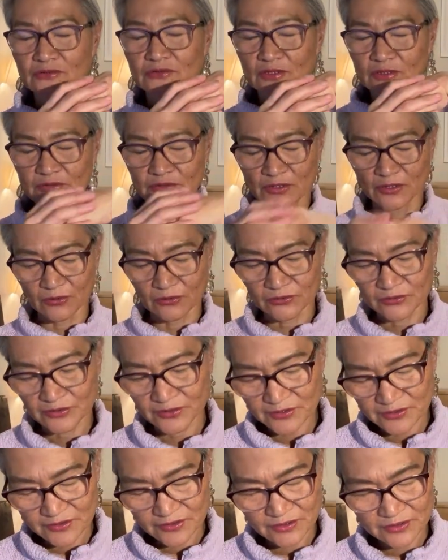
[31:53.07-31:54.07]
No,
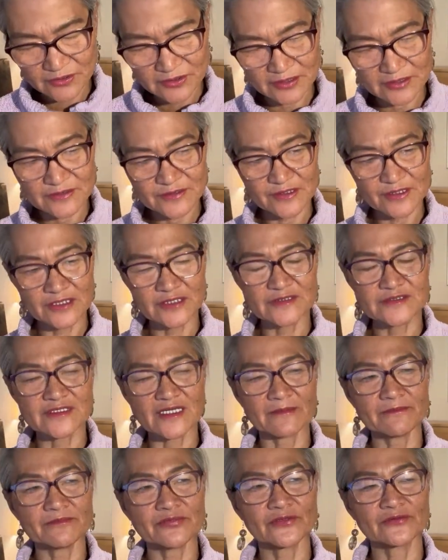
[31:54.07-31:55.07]
this
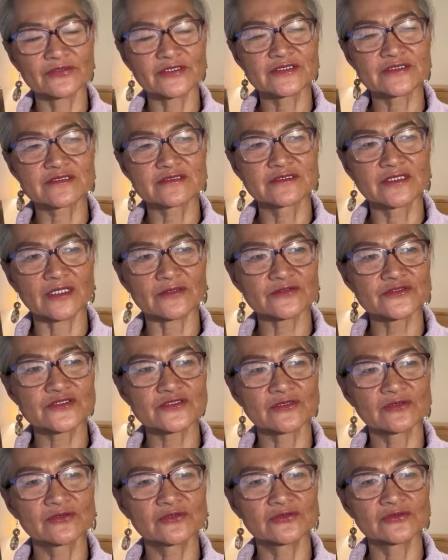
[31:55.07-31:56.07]
example is not
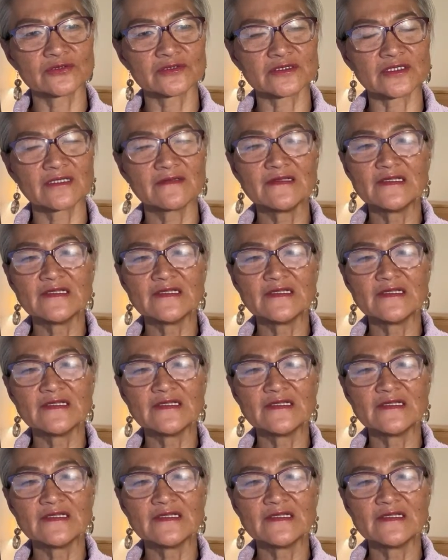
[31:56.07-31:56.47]
so good.